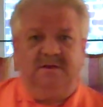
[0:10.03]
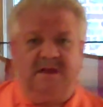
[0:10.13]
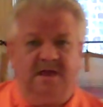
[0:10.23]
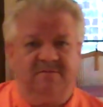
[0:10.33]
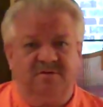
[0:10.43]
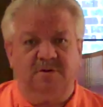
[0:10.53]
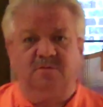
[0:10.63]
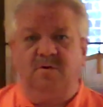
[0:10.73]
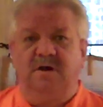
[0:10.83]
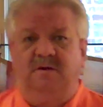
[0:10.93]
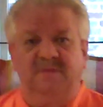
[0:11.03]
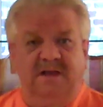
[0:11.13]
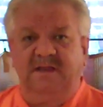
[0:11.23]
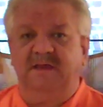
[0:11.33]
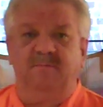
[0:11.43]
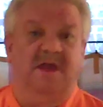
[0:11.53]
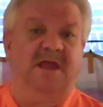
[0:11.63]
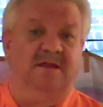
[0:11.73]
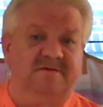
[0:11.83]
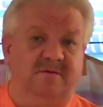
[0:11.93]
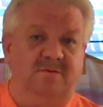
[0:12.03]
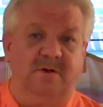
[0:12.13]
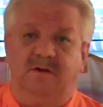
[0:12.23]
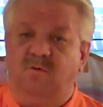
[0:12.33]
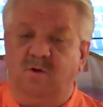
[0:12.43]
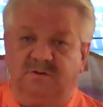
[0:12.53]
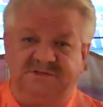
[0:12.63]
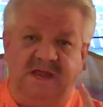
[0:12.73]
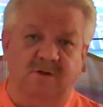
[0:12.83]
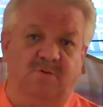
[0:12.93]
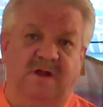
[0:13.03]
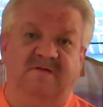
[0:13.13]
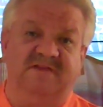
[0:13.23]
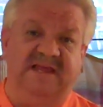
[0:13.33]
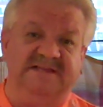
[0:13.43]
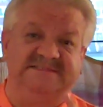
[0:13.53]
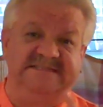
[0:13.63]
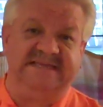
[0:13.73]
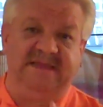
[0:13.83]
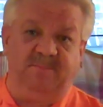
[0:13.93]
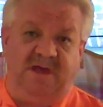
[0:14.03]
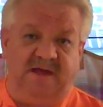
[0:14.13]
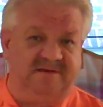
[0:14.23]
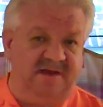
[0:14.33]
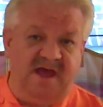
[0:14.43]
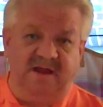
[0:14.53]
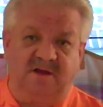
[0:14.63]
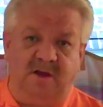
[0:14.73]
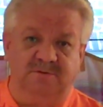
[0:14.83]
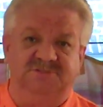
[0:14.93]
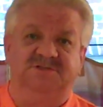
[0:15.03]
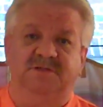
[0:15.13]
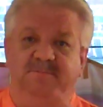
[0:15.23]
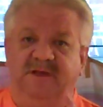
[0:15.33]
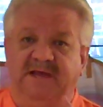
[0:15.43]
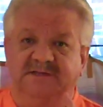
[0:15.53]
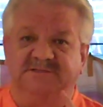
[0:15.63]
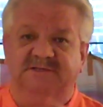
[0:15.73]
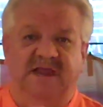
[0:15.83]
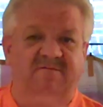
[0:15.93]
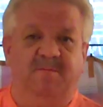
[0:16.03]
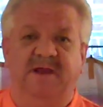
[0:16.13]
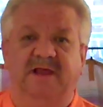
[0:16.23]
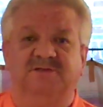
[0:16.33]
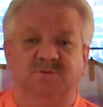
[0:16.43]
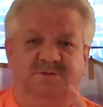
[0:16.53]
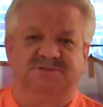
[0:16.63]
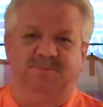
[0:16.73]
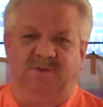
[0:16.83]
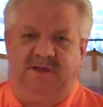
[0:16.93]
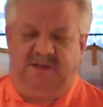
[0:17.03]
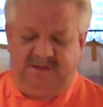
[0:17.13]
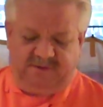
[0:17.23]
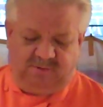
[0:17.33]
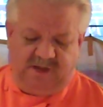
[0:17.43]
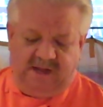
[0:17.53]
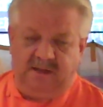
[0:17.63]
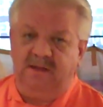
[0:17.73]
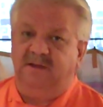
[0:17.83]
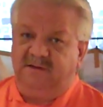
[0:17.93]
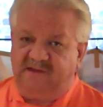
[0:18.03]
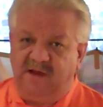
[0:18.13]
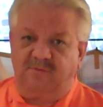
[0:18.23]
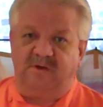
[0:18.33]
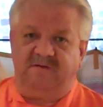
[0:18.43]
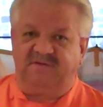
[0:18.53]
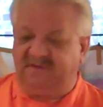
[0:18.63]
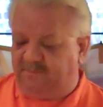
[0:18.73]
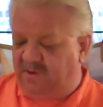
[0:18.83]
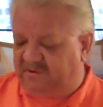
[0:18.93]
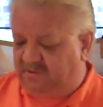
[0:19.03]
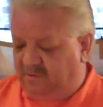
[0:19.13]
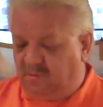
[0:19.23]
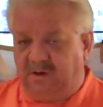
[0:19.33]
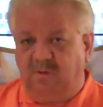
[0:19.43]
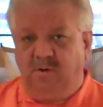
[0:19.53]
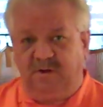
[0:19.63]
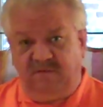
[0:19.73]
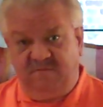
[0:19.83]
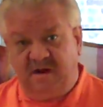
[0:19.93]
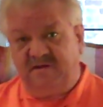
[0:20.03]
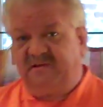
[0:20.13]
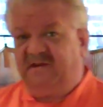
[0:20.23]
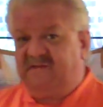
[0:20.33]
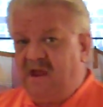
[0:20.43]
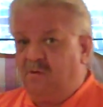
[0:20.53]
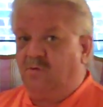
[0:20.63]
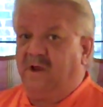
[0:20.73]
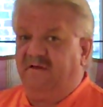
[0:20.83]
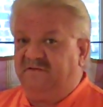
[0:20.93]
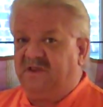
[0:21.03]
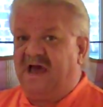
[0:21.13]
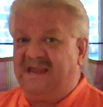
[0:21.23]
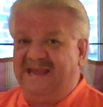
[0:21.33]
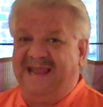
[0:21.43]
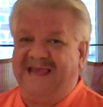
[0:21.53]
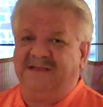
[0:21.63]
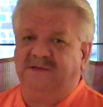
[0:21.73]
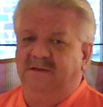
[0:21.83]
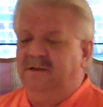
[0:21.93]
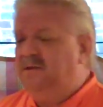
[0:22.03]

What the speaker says: kind of cookware that I can get my hands on around the world. Townecraft is the best. Not close to the best. Everybody else wants to be us, okay? Townecraft is the best cookware in the world. You can find us at towncraft.net.